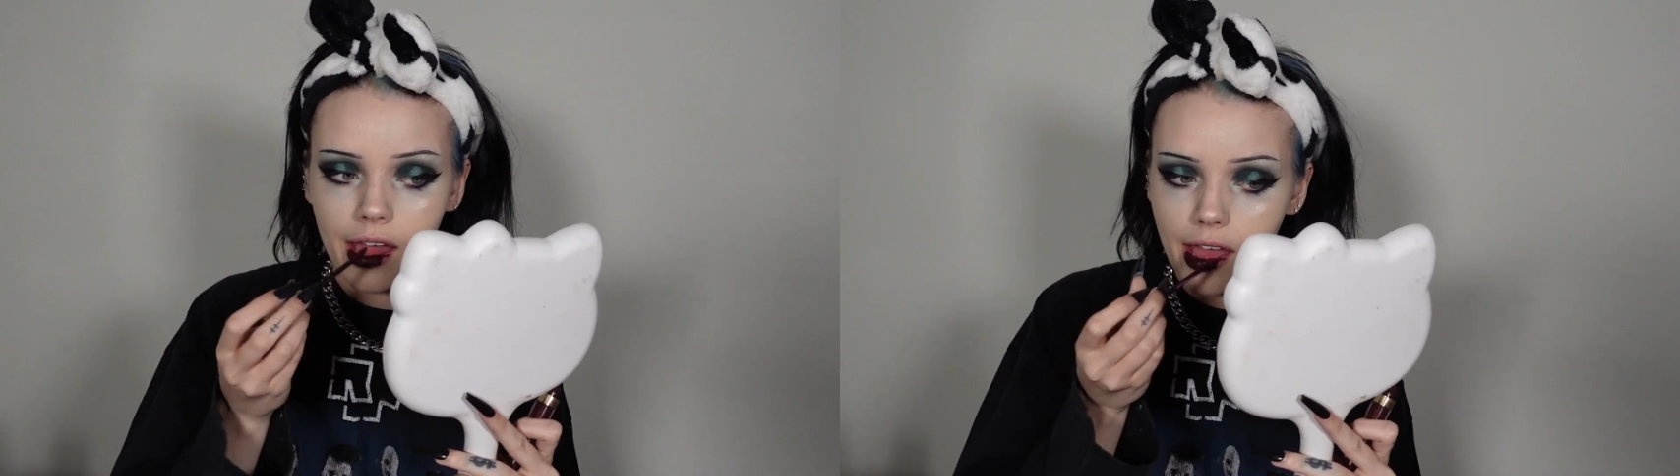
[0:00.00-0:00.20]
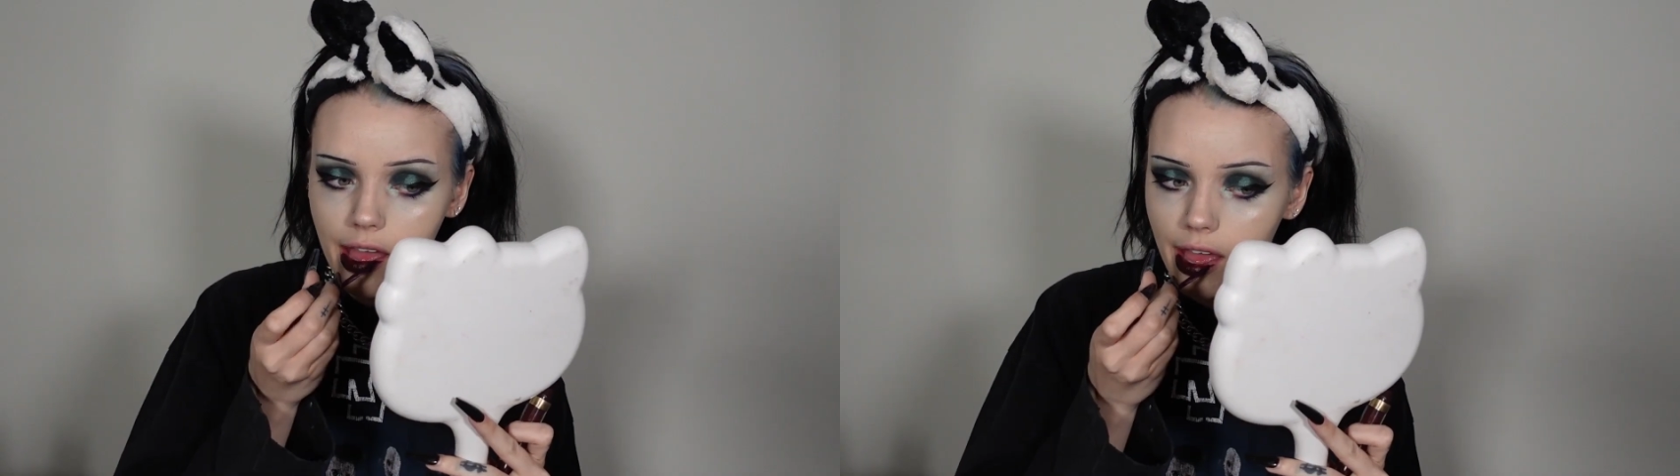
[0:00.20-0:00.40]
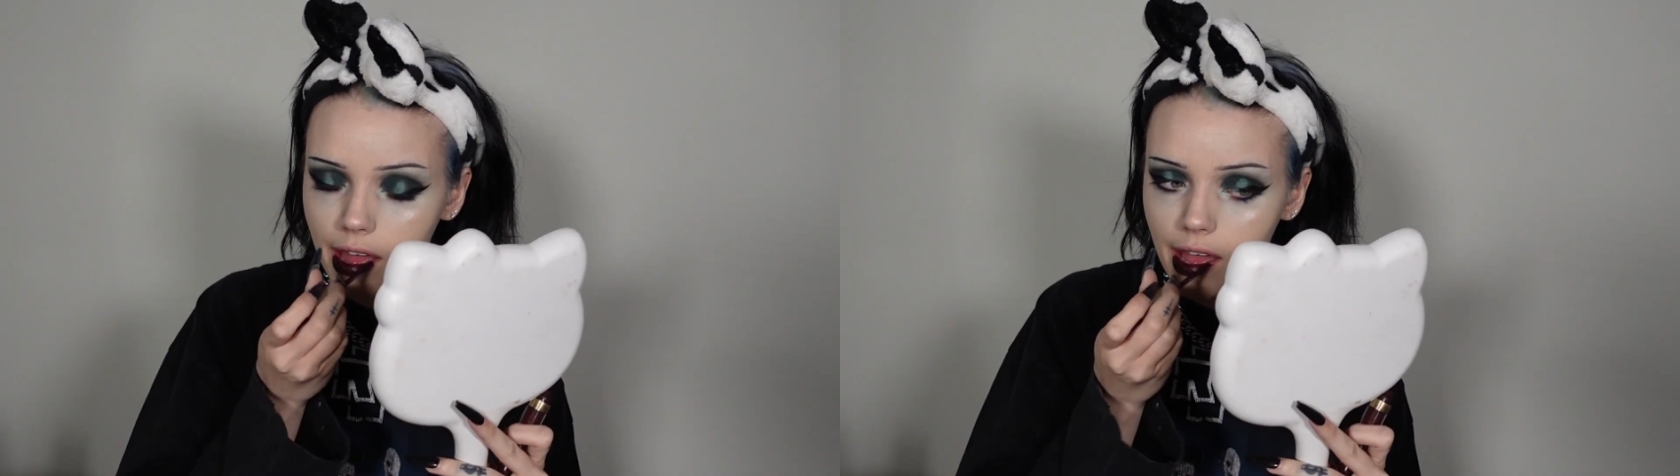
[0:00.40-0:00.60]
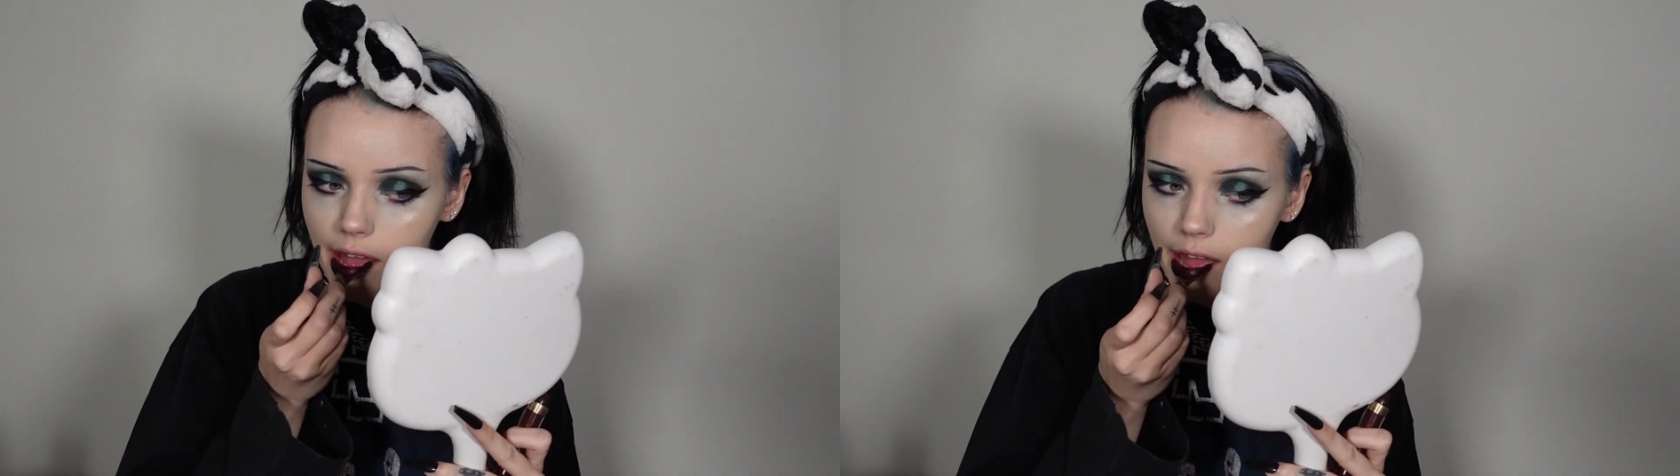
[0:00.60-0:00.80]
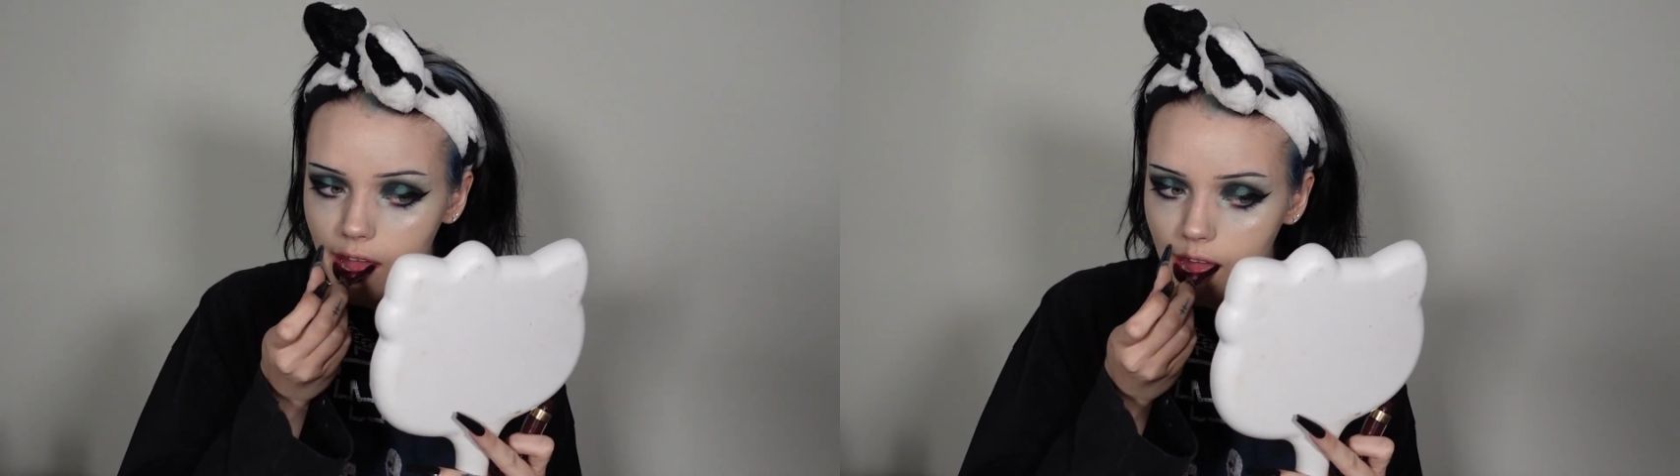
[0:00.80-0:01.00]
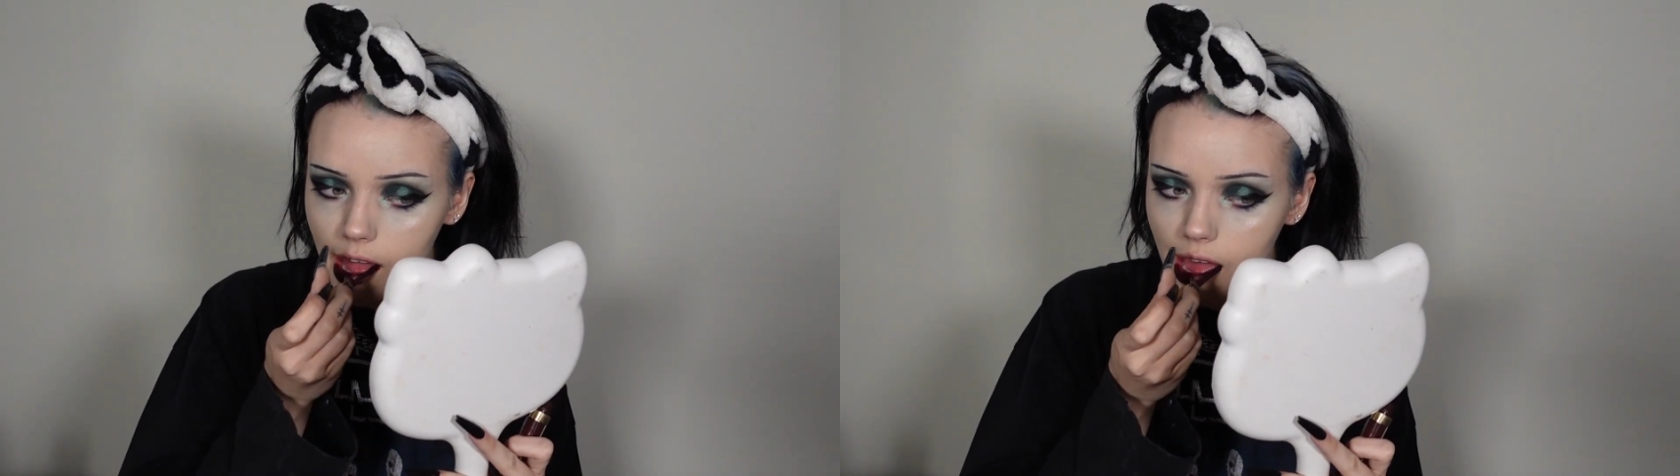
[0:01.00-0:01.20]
one of my favorite lipsticks.